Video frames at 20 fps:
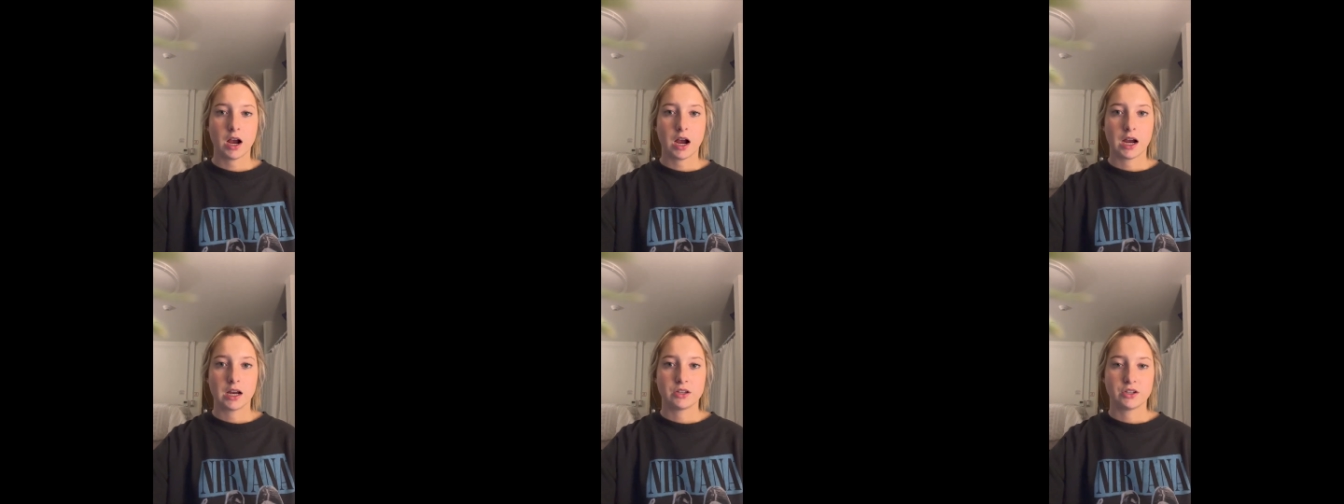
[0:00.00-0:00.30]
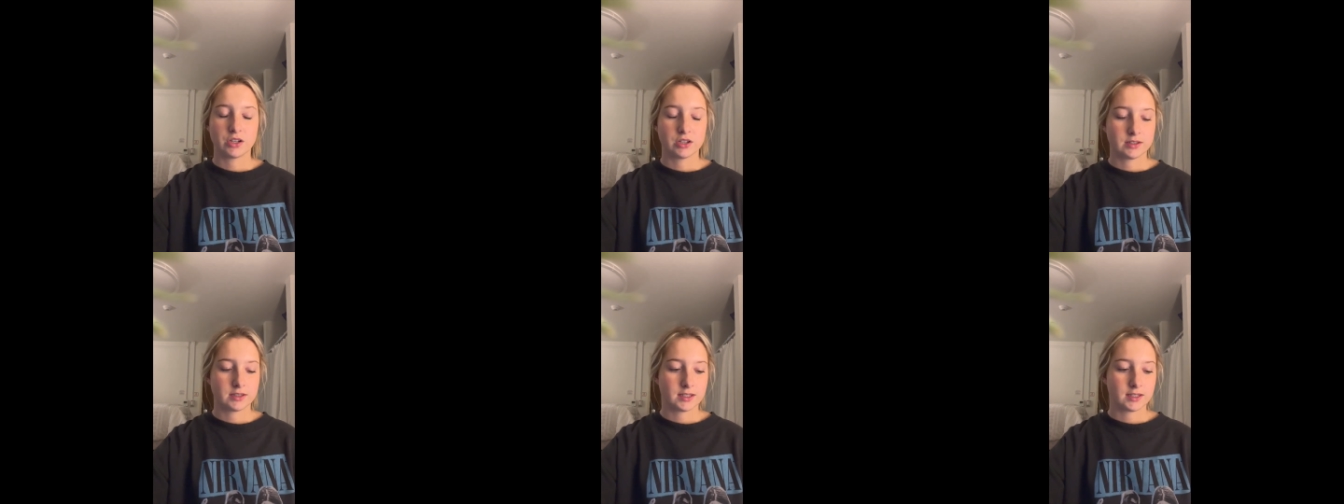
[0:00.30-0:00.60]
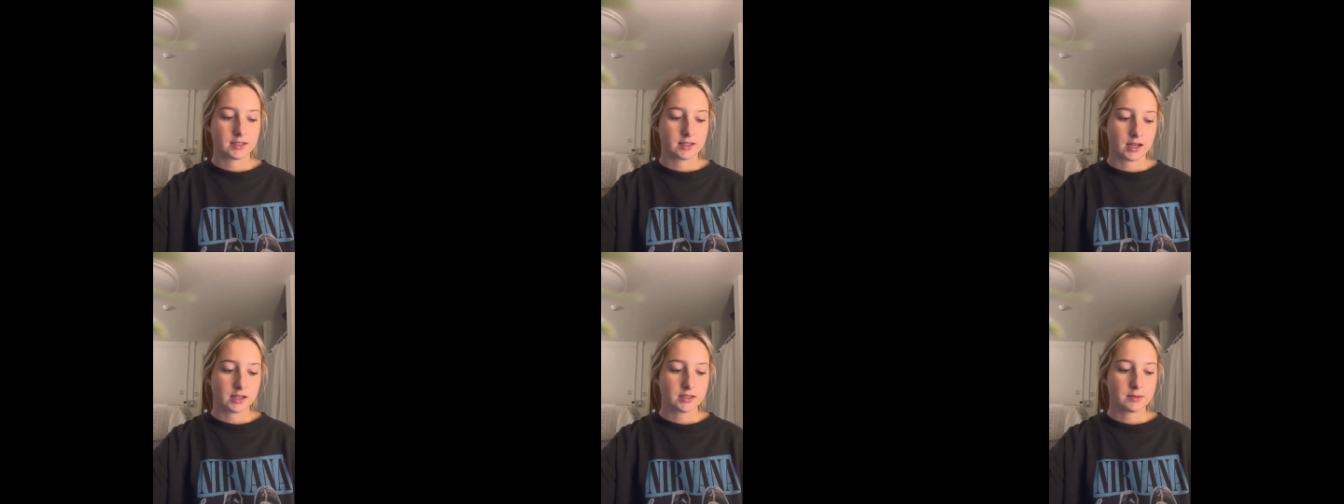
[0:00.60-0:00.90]
I just
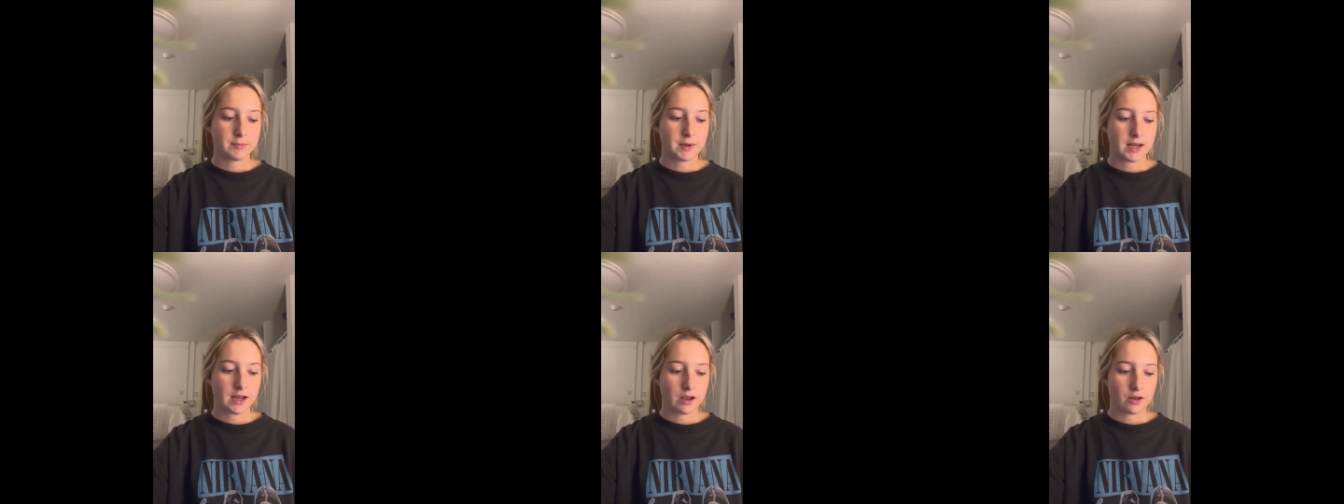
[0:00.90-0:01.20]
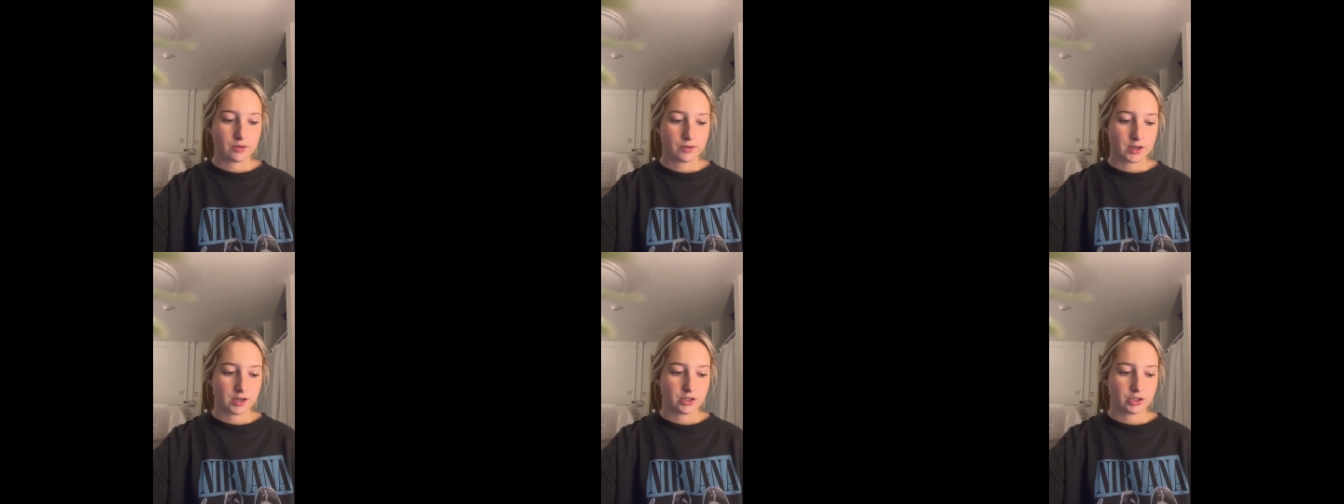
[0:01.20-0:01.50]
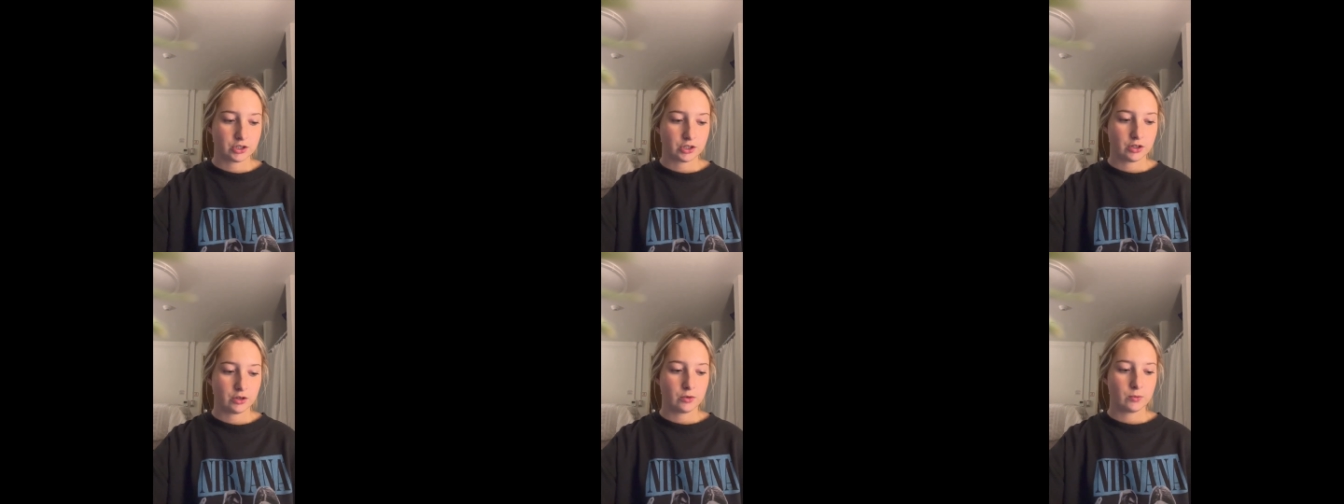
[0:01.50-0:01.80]
discussed my health
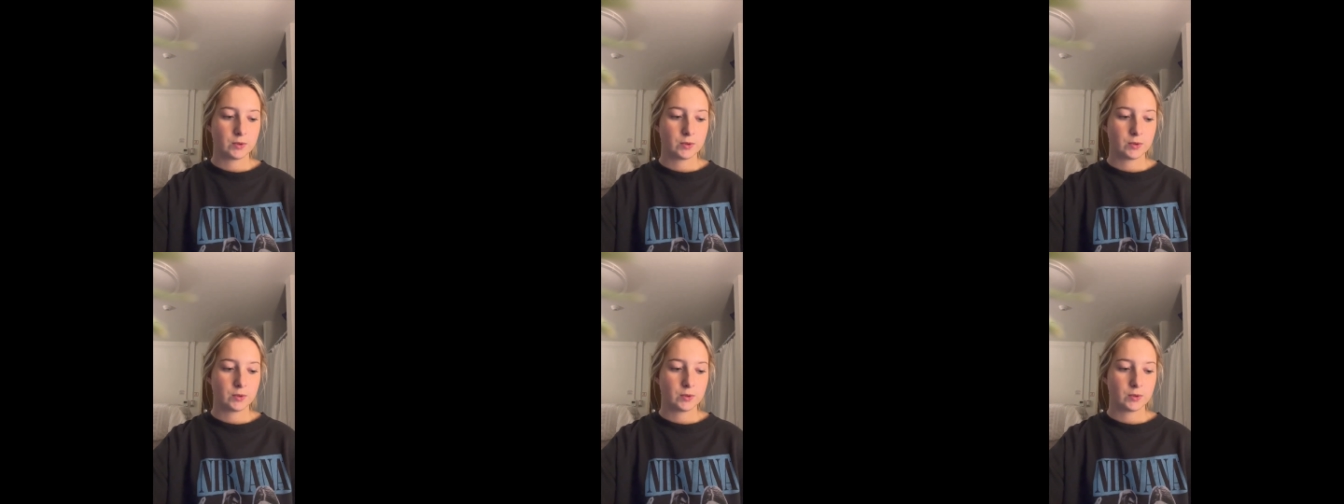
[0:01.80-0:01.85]
issue,